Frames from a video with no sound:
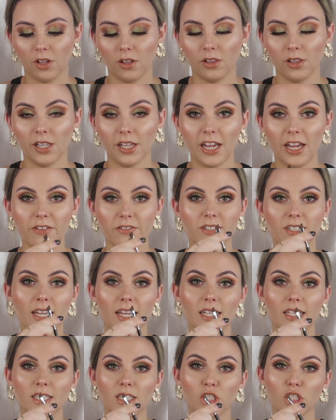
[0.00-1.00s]
leaves
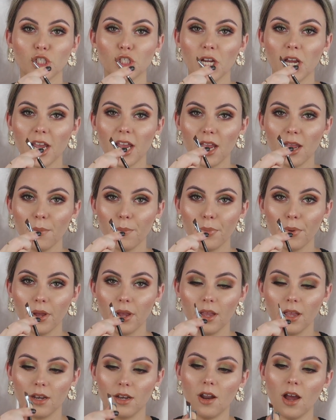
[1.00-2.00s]
its shape
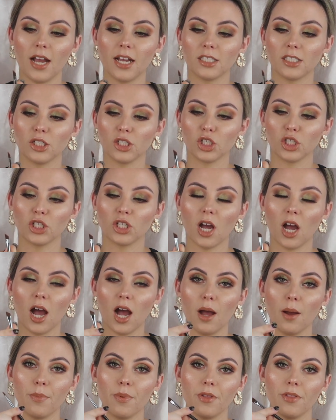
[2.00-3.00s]
nice and
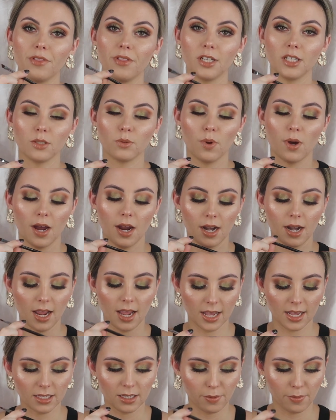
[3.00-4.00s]
sharp, this one
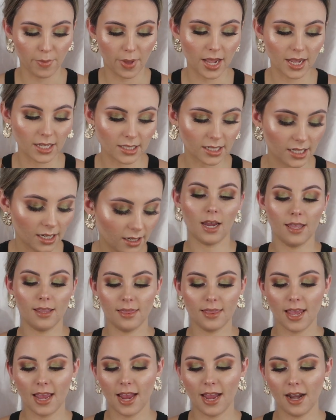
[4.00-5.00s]
is amazing.
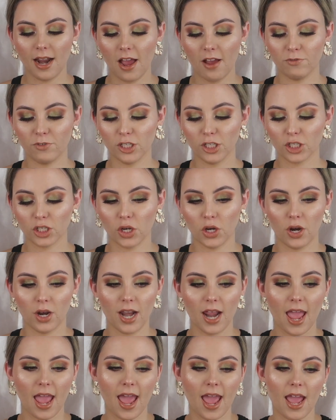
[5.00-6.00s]
And then I've just
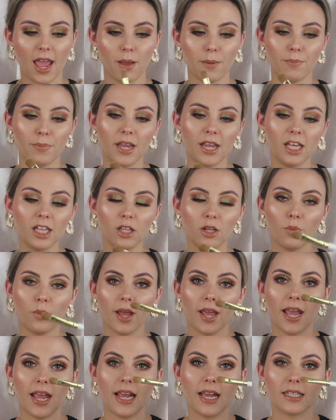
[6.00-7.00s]
got a P.
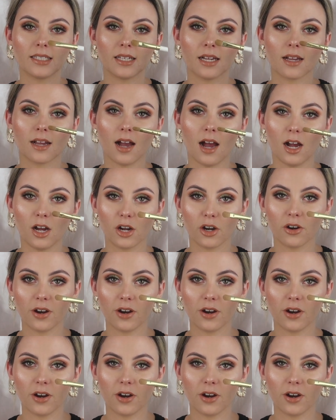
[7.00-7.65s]
Louise cut